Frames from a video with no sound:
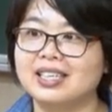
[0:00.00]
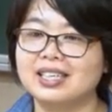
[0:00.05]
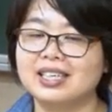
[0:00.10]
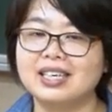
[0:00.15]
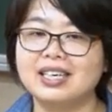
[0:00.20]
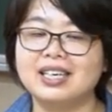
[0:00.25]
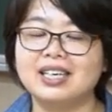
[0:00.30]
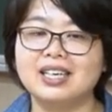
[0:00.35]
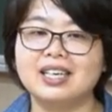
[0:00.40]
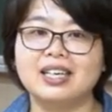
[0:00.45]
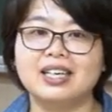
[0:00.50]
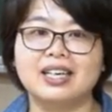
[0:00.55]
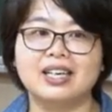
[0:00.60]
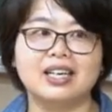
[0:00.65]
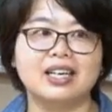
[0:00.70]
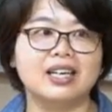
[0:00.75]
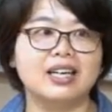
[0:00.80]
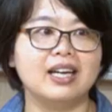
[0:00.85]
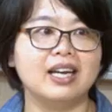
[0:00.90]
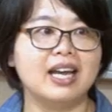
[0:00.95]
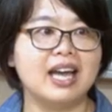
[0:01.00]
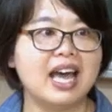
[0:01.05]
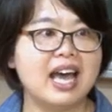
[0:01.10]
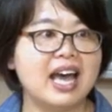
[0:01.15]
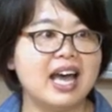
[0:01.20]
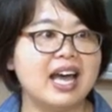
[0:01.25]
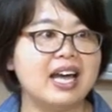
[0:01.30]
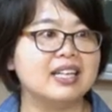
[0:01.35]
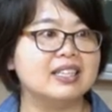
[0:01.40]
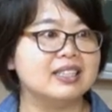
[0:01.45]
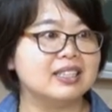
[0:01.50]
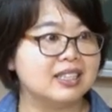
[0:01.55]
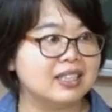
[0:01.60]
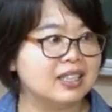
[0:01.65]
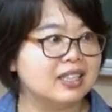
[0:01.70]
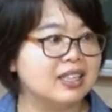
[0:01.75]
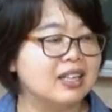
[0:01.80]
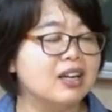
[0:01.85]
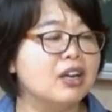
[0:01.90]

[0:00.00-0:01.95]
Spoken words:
K, at.